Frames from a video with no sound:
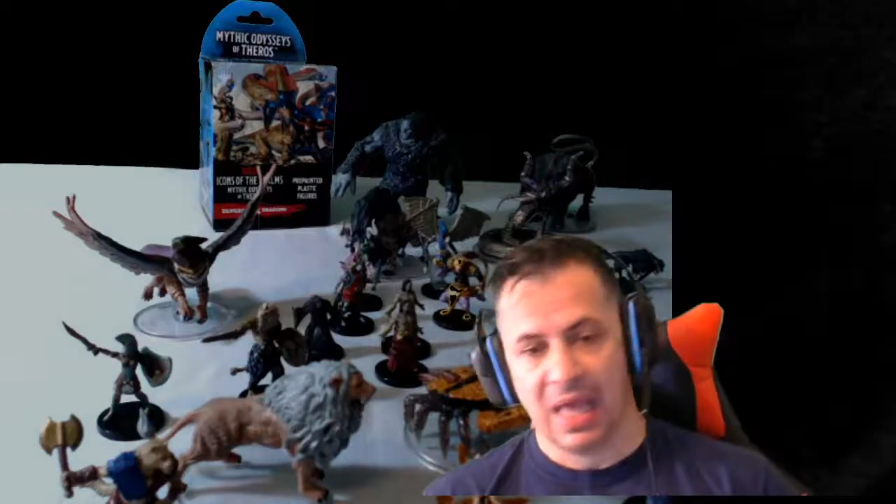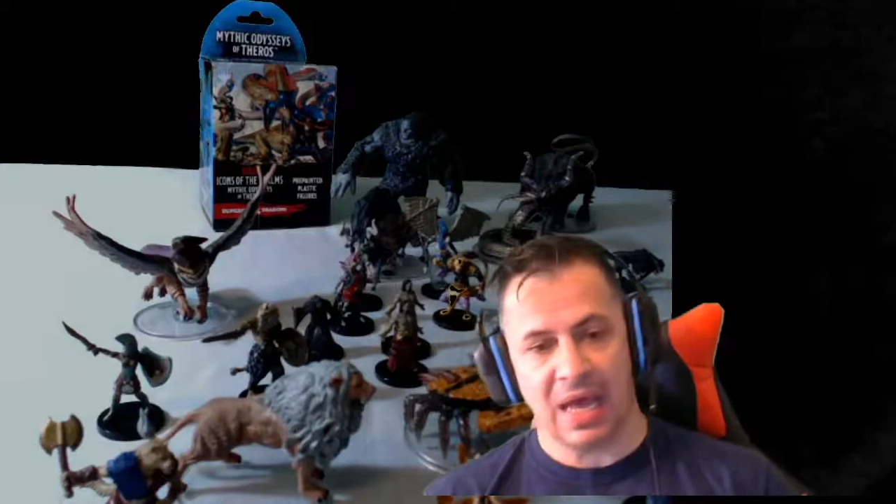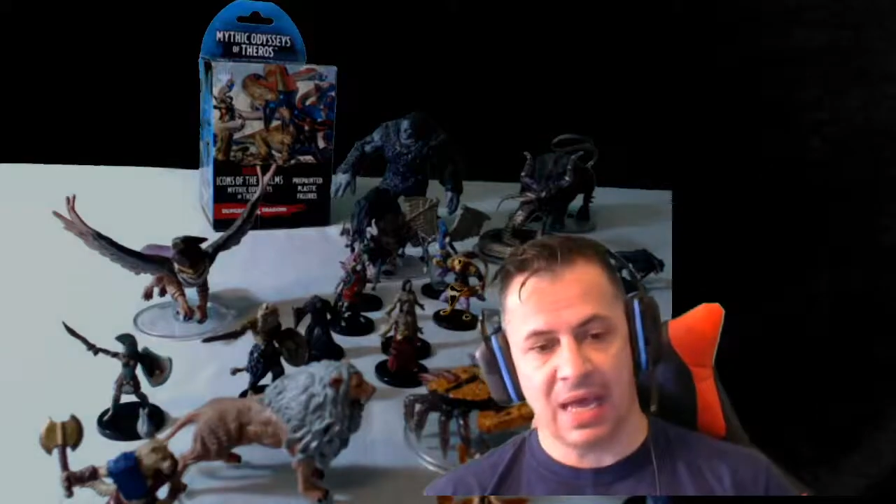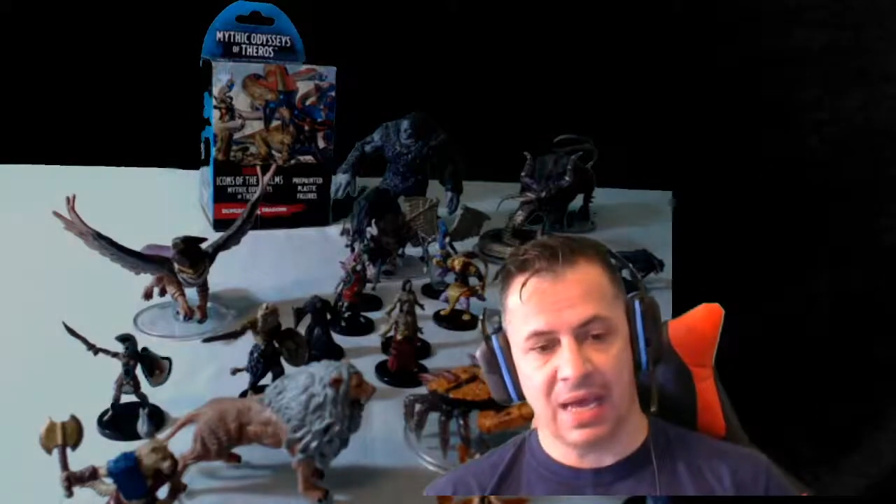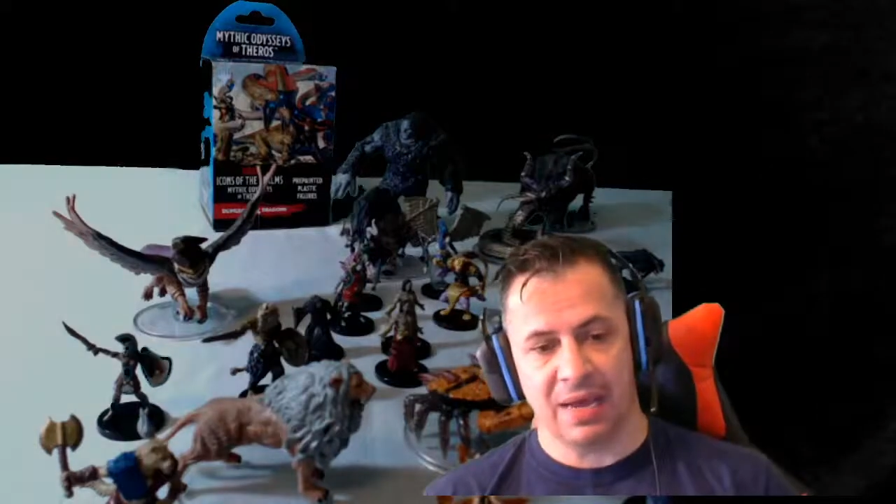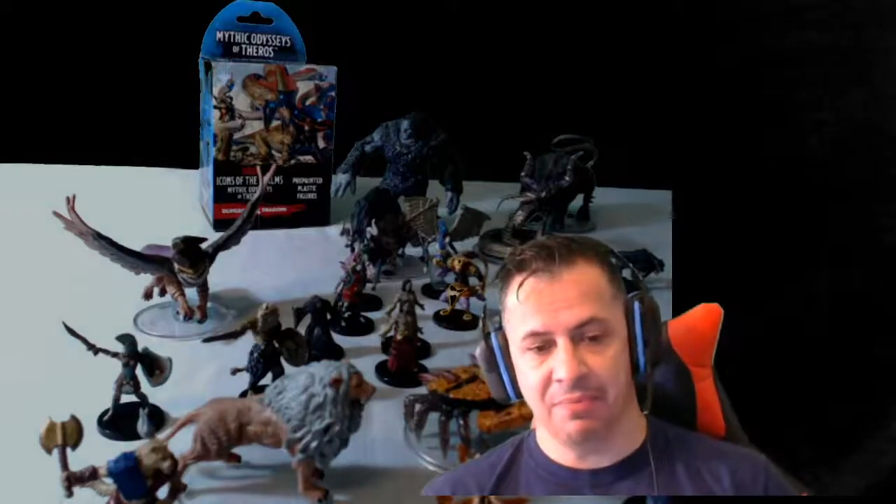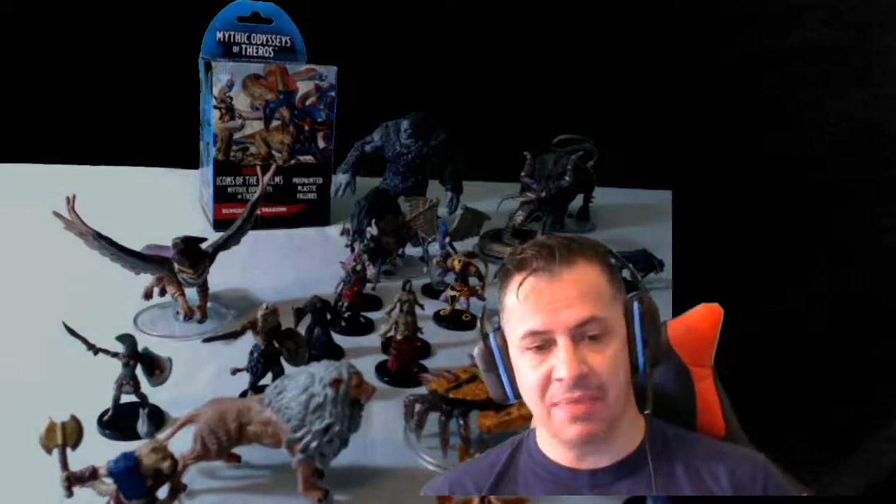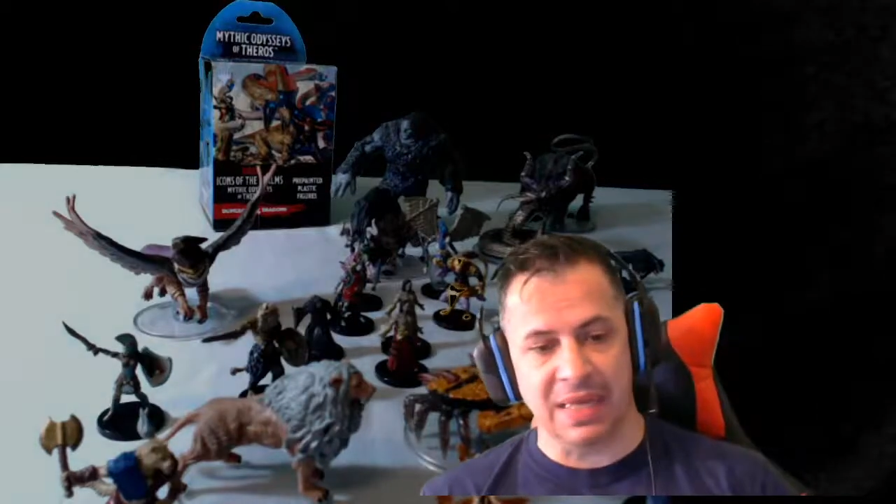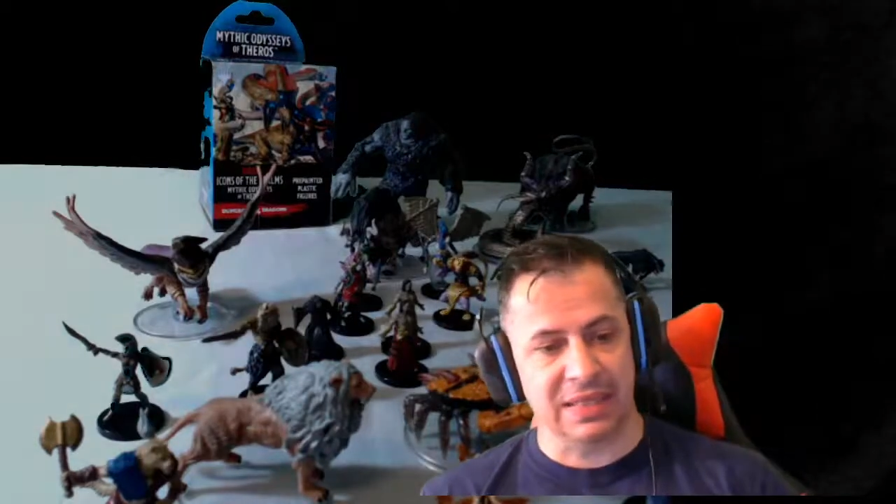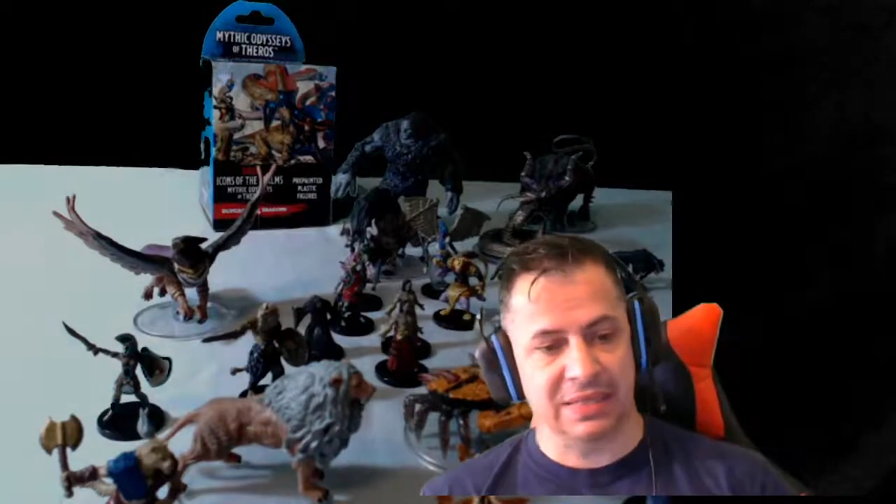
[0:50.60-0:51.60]

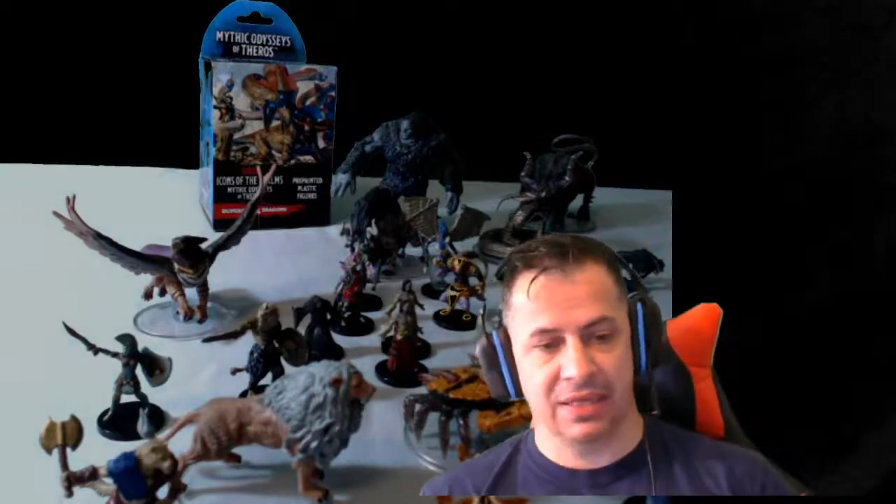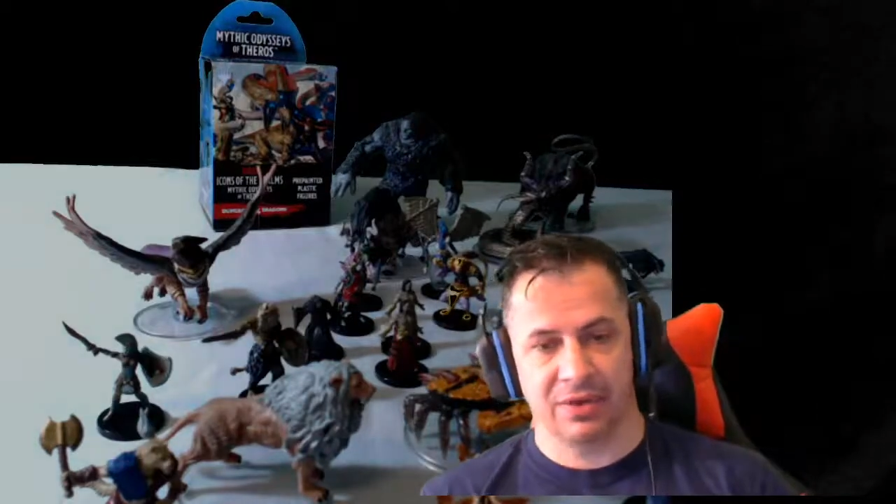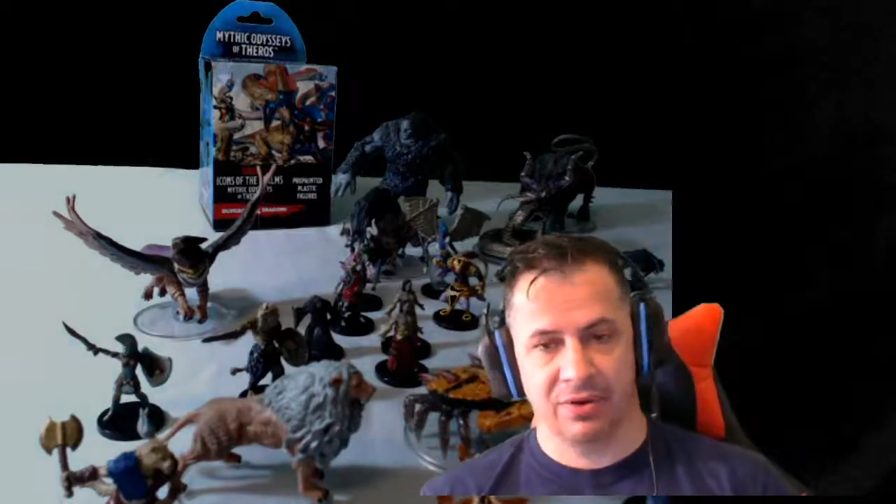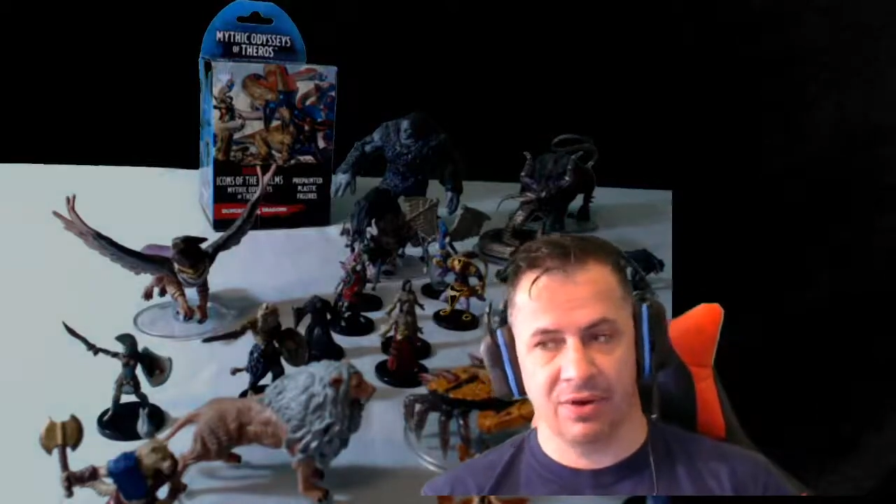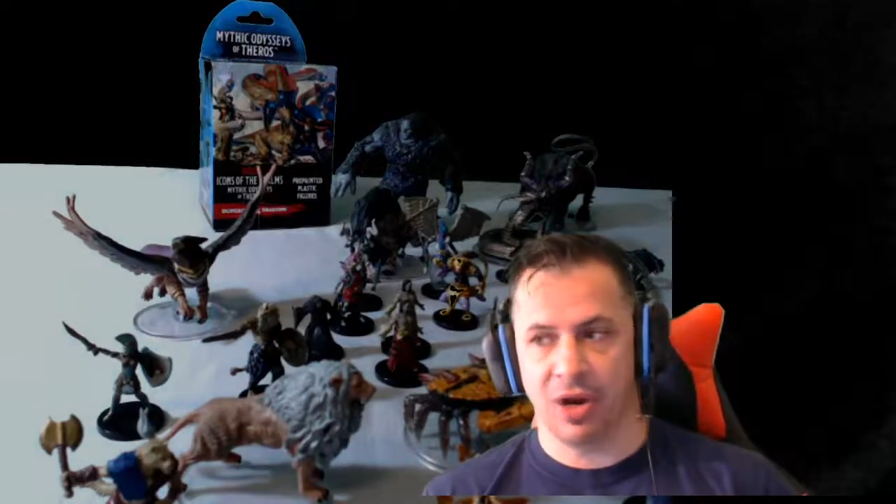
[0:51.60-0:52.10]
Minis here